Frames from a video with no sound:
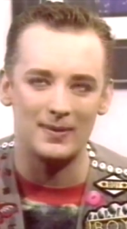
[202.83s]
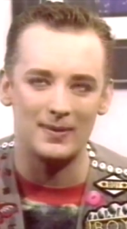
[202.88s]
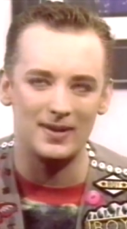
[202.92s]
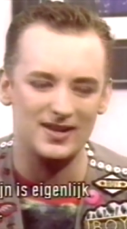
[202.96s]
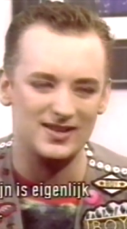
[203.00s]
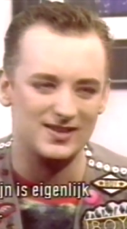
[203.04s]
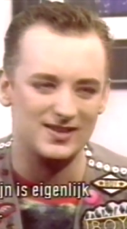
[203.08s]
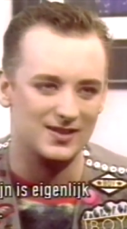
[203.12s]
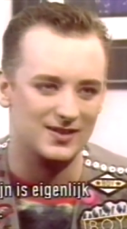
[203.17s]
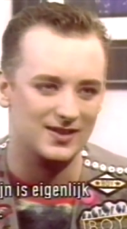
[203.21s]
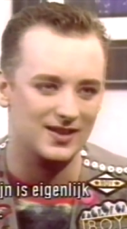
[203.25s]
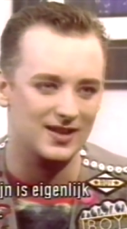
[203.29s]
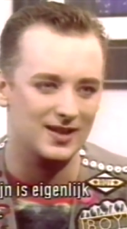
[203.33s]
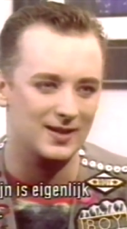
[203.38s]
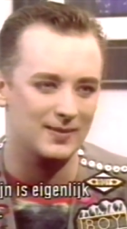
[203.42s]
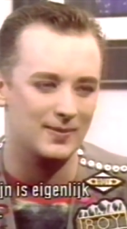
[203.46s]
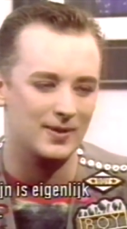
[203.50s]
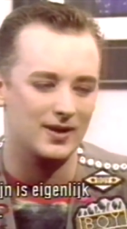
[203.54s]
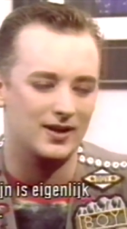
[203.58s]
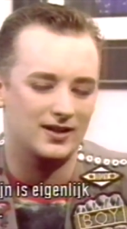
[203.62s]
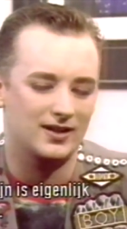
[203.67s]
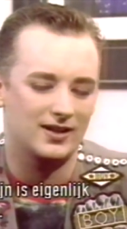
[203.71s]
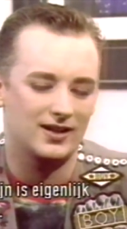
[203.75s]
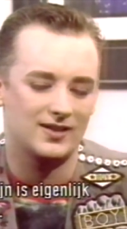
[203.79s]
I mean, that's the thing
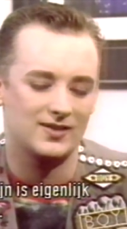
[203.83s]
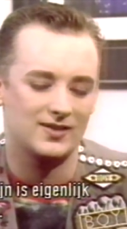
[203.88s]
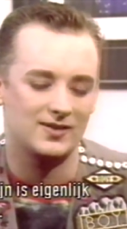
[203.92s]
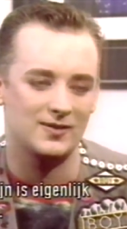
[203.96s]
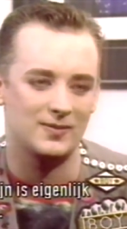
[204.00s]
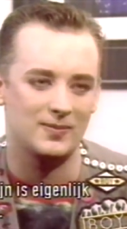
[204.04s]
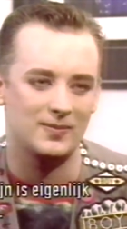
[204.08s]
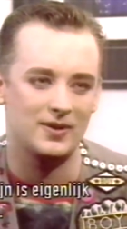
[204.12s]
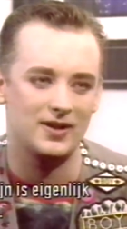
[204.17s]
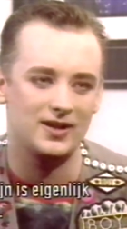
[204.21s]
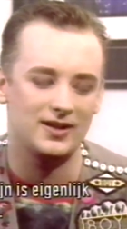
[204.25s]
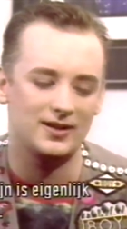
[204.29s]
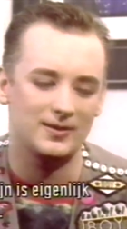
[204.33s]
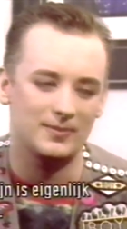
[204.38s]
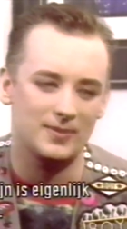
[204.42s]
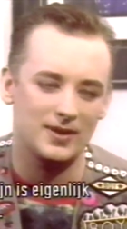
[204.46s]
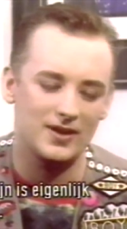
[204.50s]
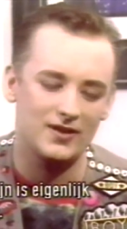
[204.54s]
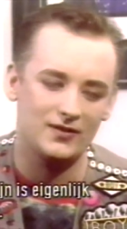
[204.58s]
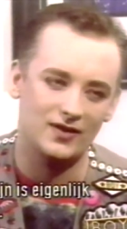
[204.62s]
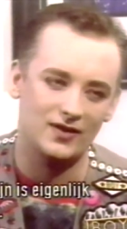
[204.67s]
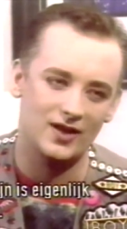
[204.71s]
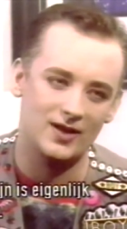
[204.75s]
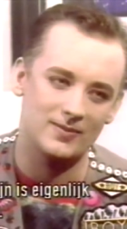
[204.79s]
about like sort of being
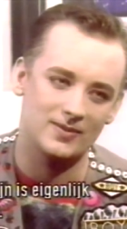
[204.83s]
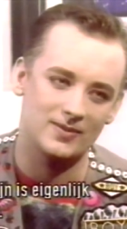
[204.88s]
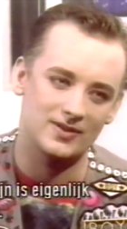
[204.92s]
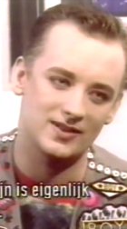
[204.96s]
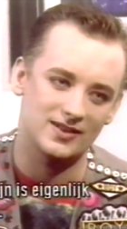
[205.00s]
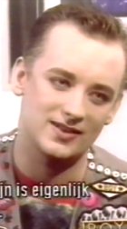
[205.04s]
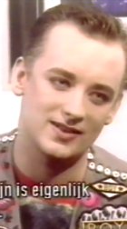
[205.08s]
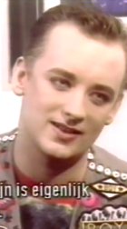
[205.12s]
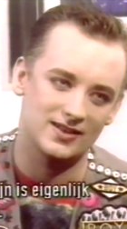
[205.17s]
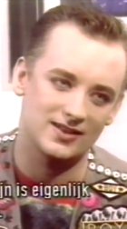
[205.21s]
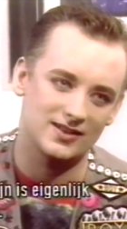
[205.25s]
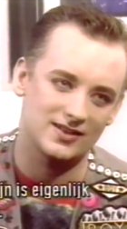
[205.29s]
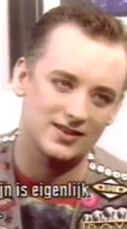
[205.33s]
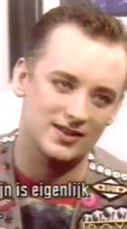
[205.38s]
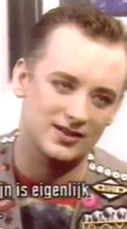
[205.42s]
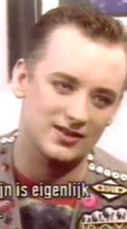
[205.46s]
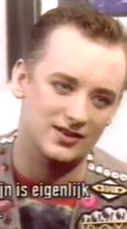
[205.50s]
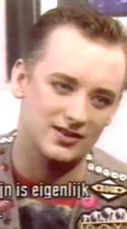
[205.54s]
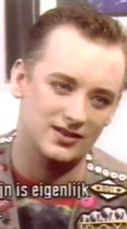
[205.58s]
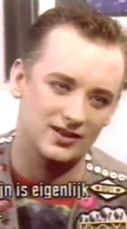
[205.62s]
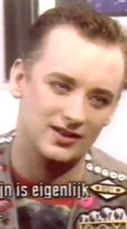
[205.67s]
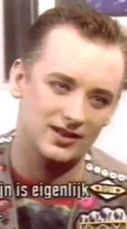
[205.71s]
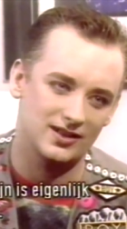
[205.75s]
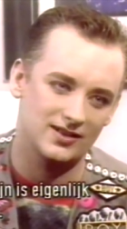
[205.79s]
being famous is,
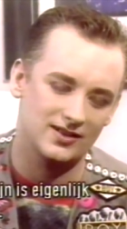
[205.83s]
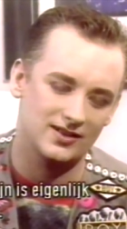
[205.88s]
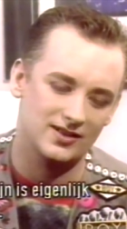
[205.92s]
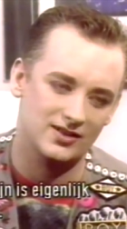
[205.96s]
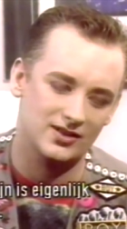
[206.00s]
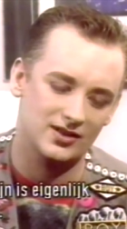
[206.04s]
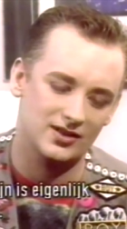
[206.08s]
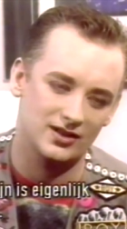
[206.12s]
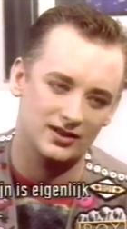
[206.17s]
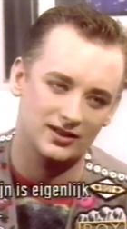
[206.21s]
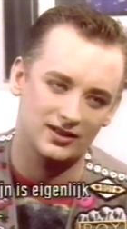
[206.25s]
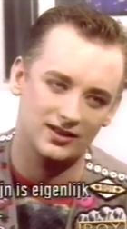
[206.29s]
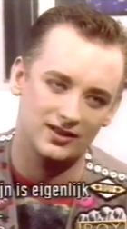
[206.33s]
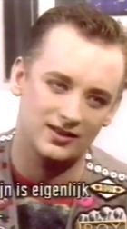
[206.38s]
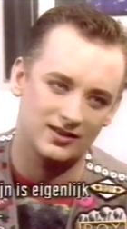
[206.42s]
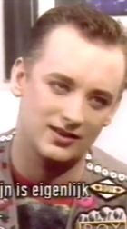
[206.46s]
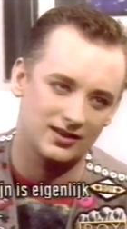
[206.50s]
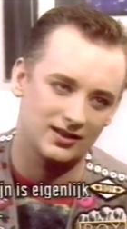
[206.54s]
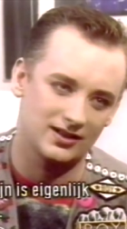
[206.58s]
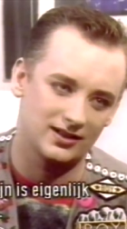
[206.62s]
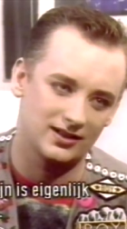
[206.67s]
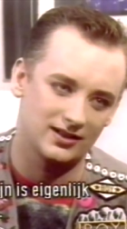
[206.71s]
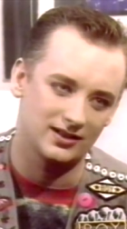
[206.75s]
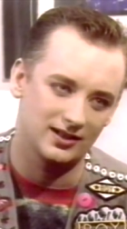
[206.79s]
such a it's such an ugly
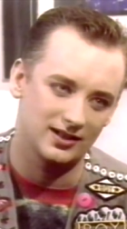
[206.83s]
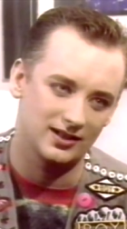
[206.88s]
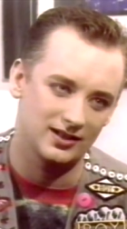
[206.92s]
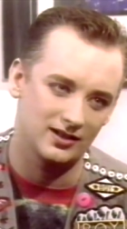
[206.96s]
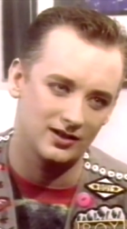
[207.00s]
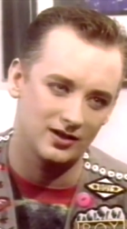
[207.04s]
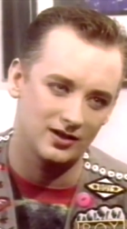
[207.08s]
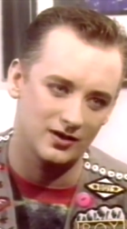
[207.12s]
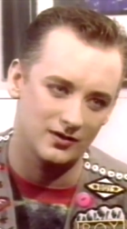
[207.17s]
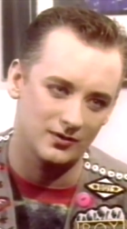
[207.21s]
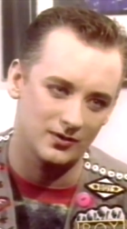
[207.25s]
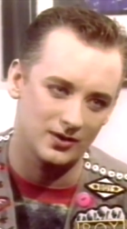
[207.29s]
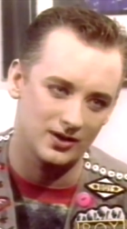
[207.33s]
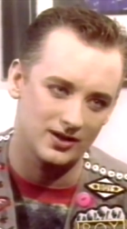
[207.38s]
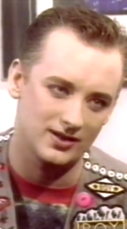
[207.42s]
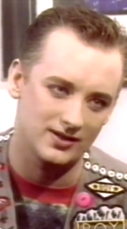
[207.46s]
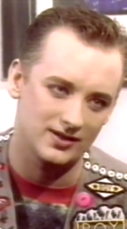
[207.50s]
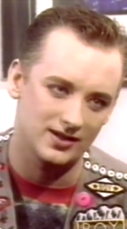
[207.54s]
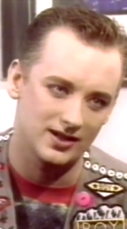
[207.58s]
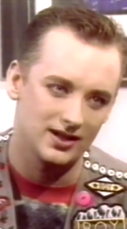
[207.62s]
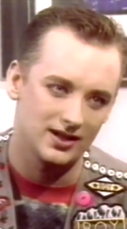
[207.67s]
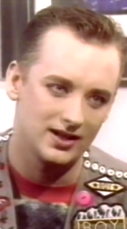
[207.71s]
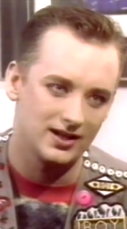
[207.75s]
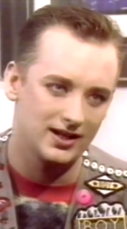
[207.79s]
thing in a lot of
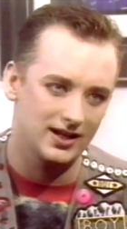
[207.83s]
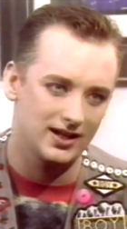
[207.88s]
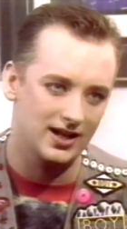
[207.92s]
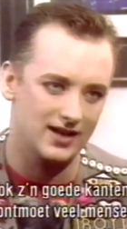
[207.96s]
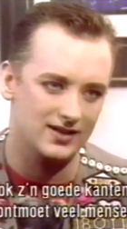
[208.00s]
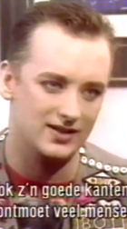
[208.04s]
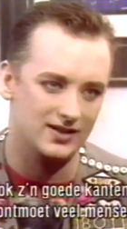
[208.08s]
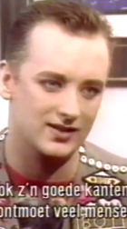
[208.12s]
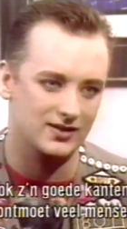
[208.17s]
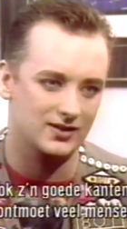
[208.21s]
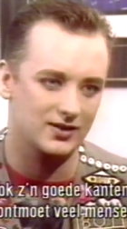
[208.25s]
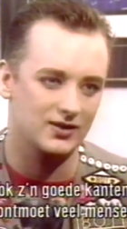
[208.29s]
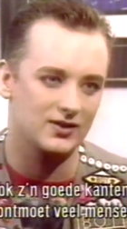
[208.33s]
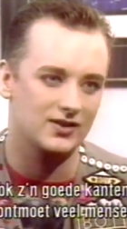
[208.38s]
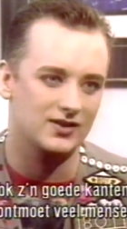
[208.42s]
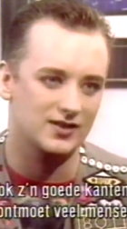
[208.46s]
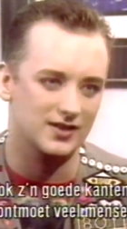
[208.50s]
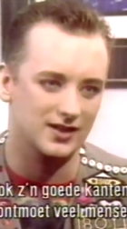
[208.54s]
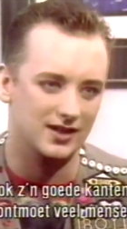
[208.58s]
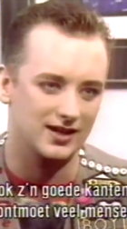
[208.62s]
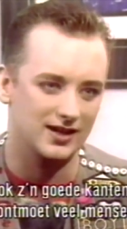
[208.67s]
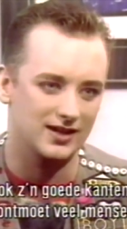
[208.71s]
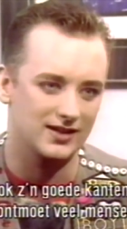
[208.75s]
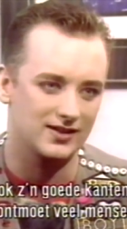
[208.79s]
ways. It has its good
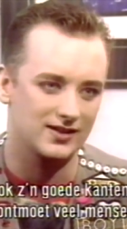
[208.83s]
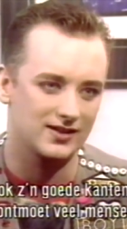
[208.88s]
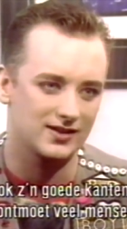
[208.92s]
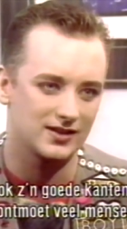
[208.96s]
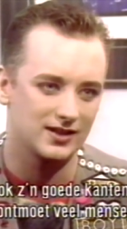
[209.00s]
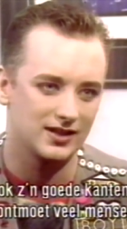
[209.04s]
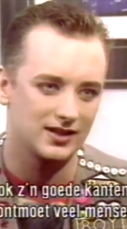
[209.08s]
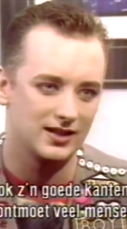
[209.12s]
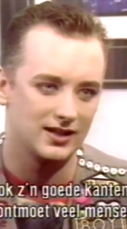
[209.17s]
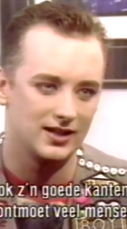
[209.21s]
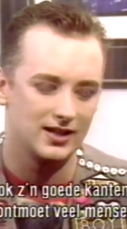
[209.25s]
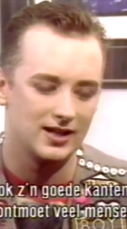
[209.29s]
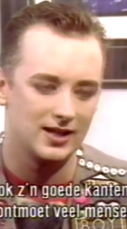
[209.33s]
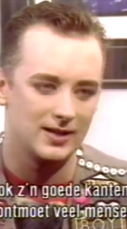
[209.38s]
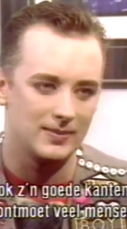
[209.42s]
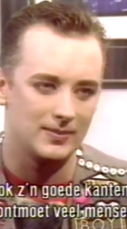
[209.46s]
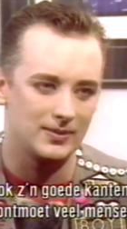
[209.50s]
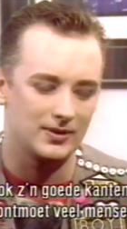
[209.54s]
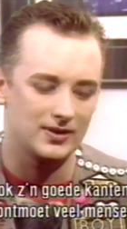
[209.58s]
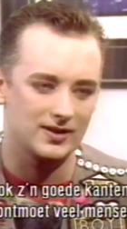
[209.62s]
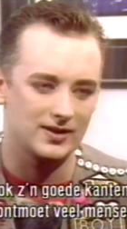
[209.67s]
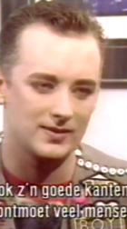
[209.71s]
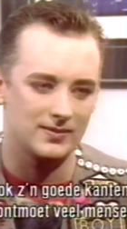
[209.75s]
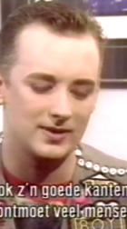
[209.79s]
sides
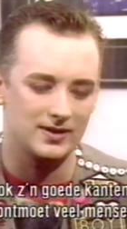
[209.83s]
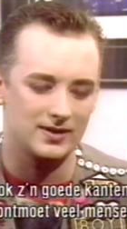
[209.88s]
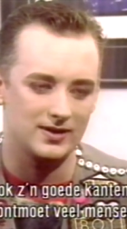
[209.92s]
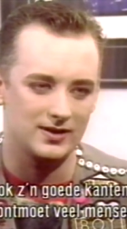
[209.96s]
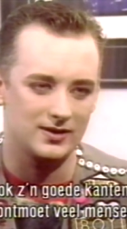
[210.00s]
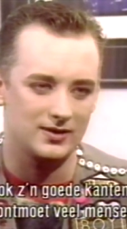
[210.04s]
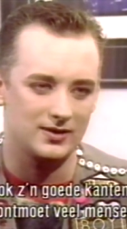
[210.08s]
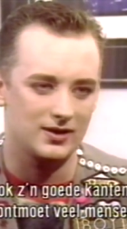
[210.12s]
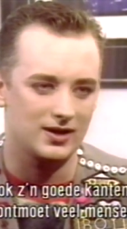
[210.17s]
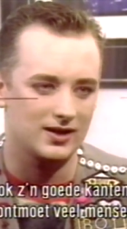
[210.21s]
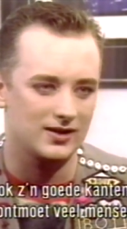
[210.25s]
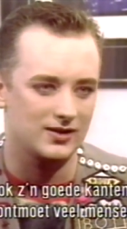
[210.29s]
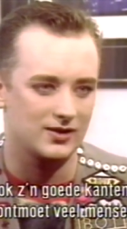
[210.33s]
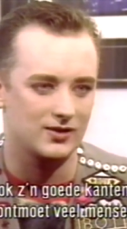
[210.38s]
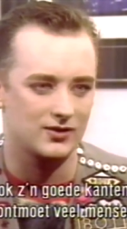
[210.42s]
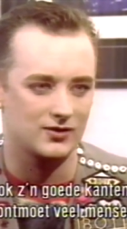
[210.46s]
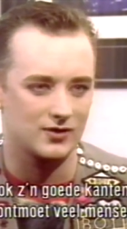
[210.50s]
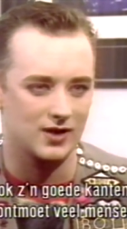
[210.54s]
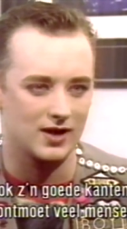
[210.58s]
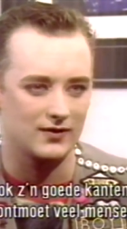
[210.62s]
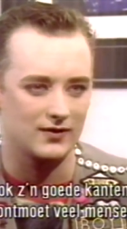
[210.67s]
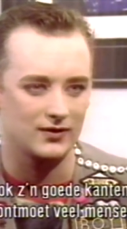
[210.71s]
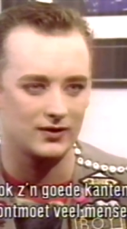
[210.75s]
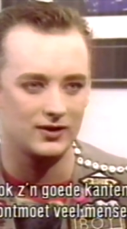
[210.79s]
because it means that you get to
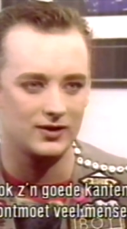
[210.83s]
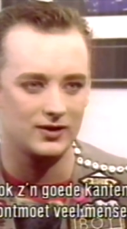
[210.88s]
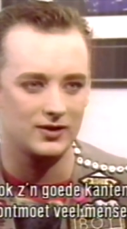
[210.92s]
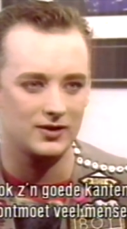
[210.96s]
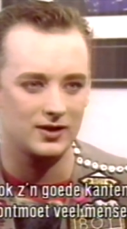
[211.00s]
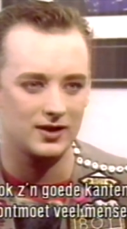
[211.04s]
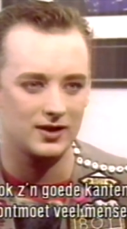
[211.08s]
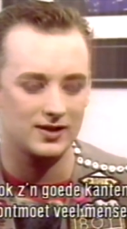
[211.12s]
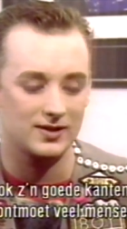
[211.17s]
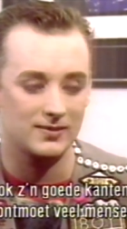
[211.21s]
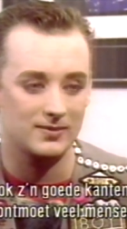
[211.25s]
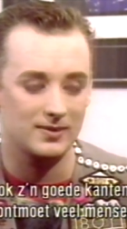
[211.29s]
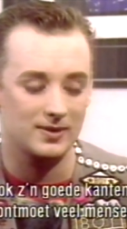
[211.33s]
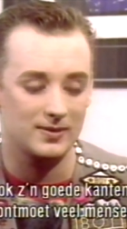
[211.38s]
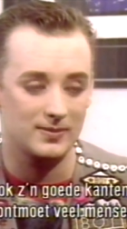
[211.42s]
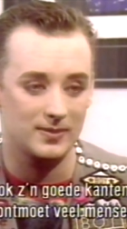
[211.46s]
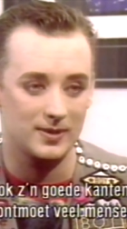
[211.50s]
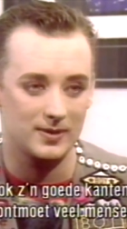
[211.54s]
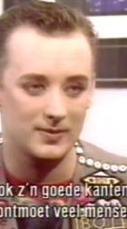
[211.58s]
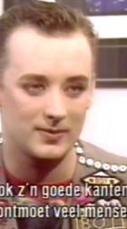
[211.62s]
travel and you get to meet